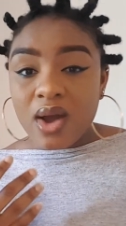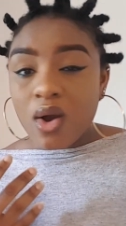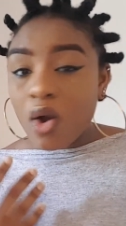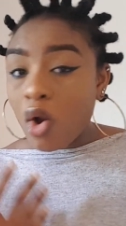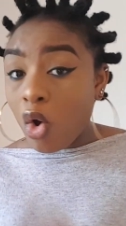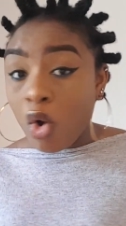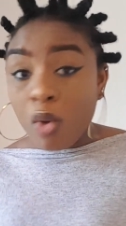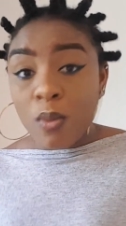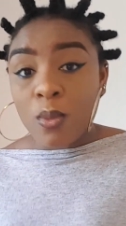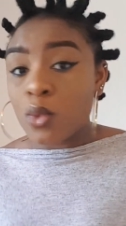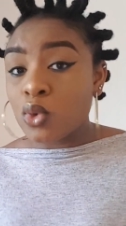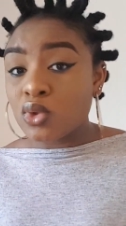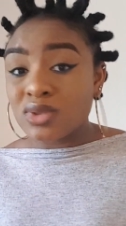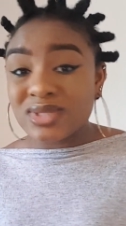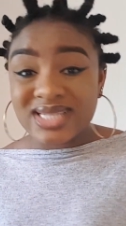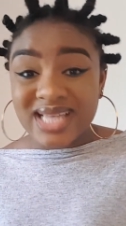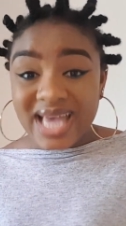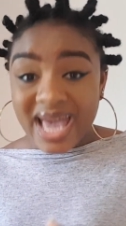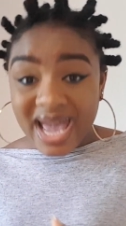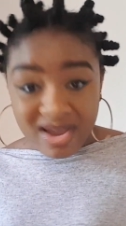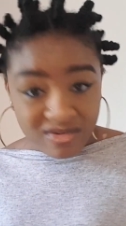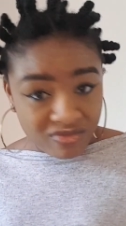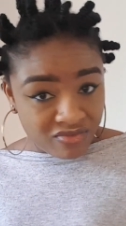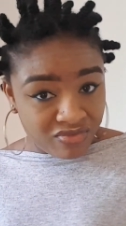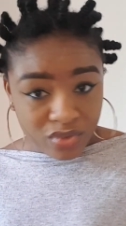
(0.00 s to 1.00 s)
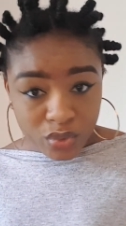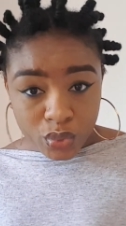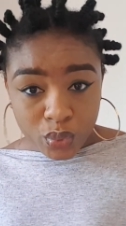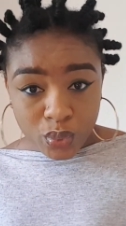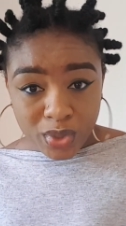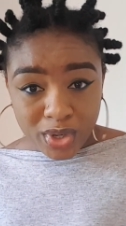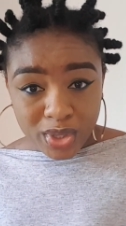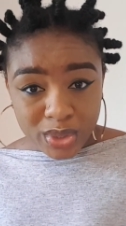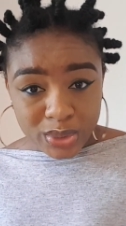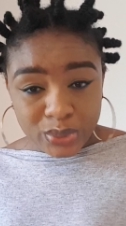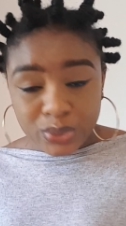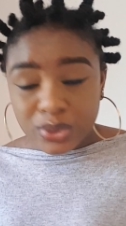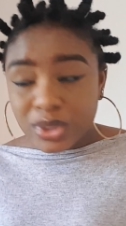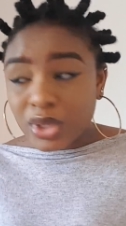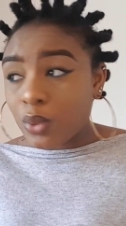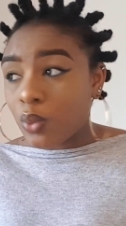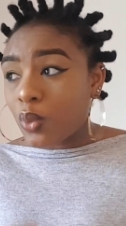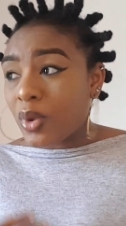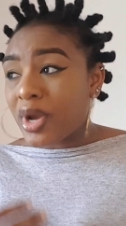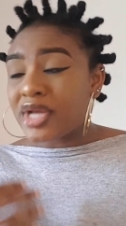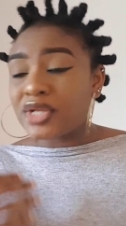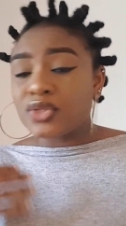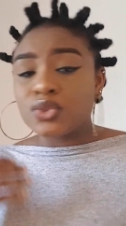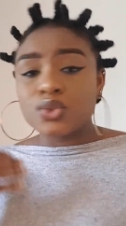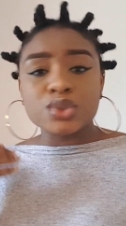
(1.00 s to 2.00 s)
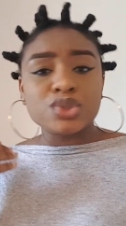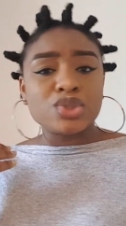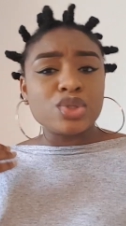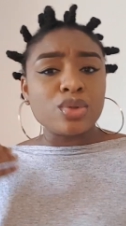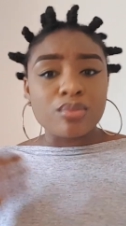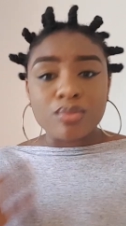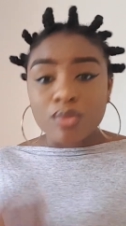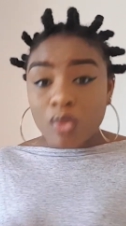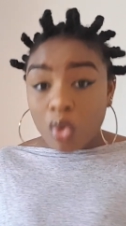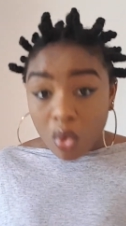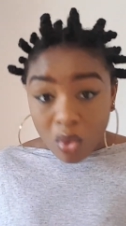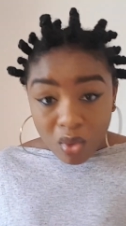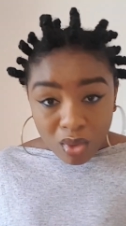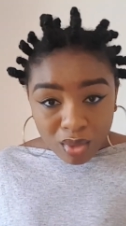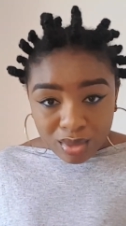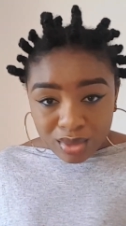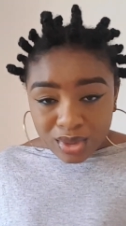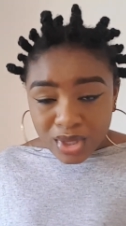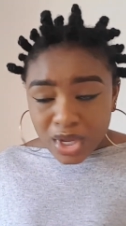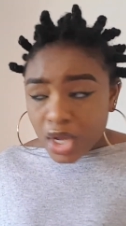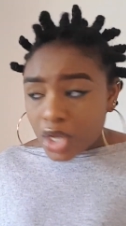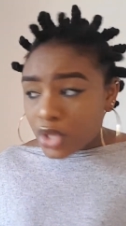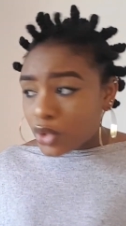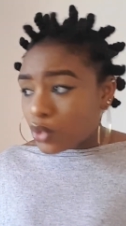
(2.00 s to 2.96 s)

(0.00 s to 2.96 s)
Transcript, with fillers: almost everywhere you can wear it to the mall